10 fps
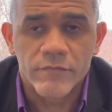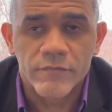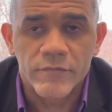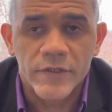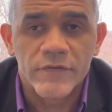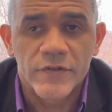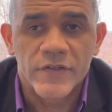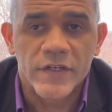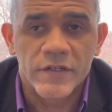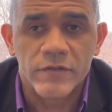even
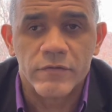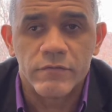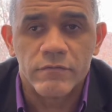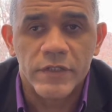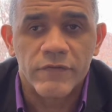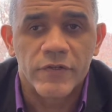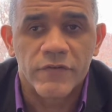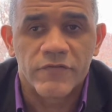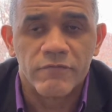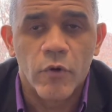
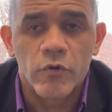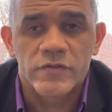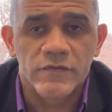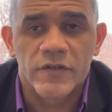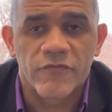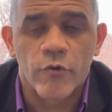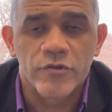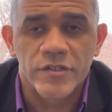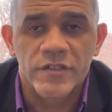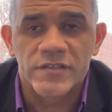if most of their
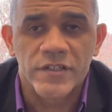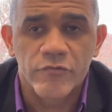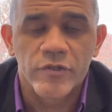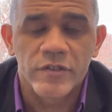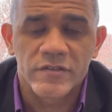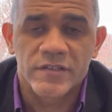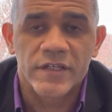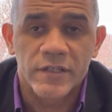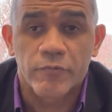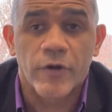fortune isn't in real
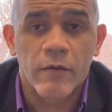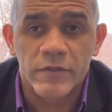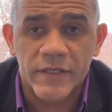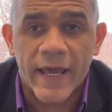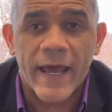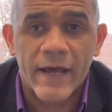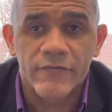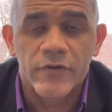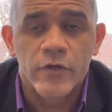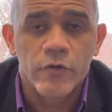estate, they probably
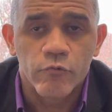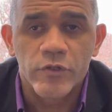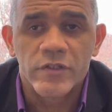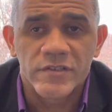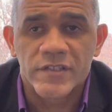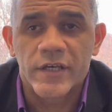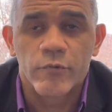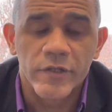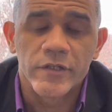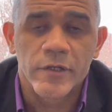have real estate
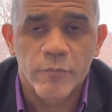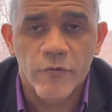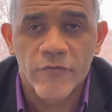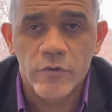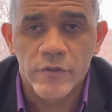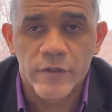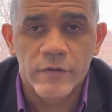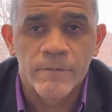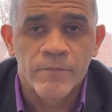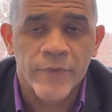within their portfolio.
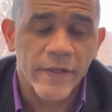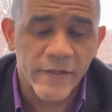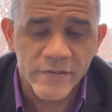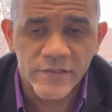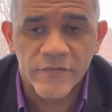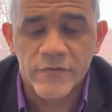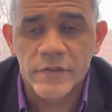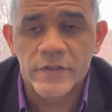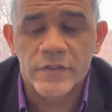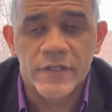And that's
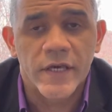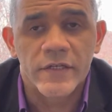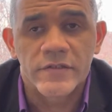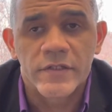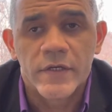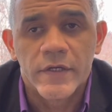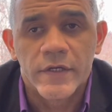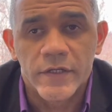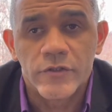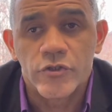definitely the case
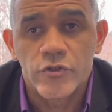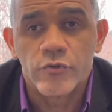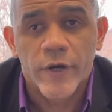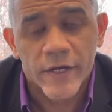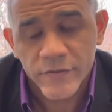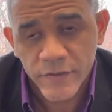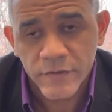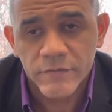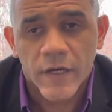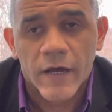in the US.
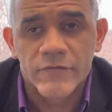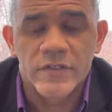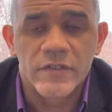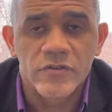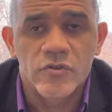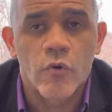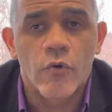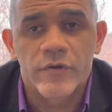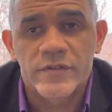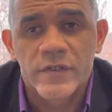And obviously this
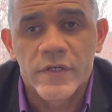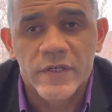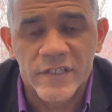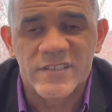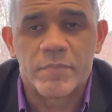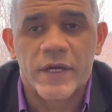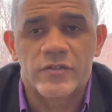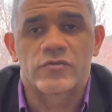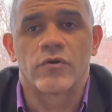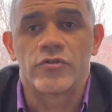course is
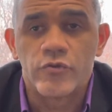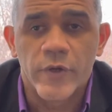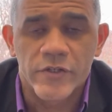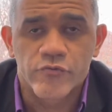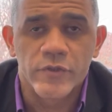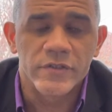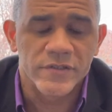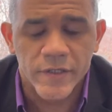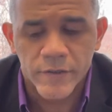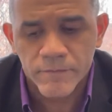based on US real
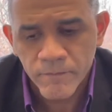estate.